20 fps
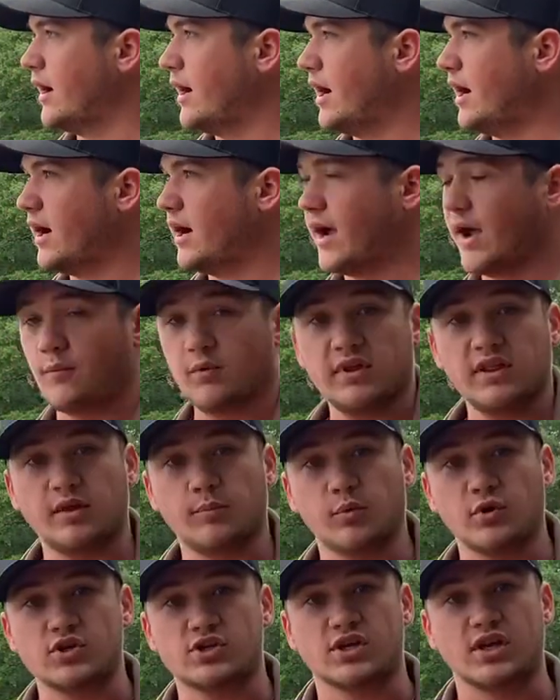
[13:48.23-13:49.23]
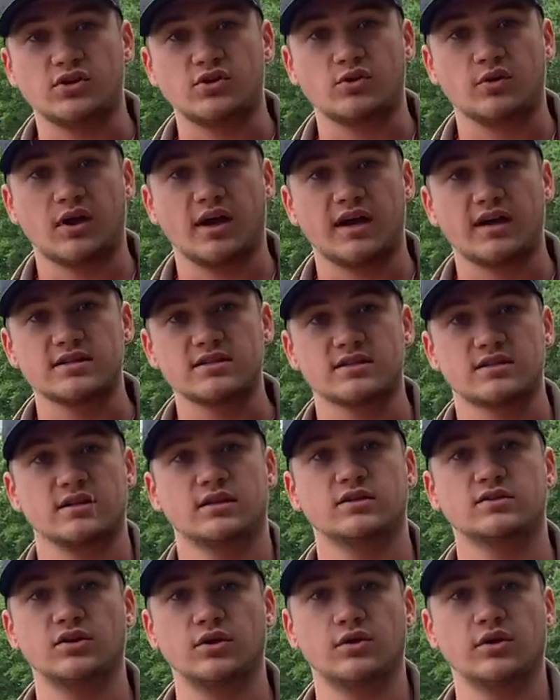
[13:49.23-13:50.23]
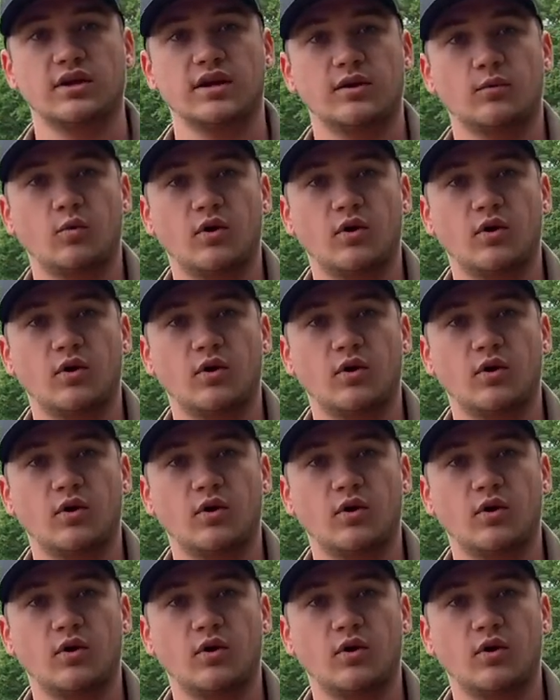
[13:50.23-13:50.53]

I really appreciate you guys tuning in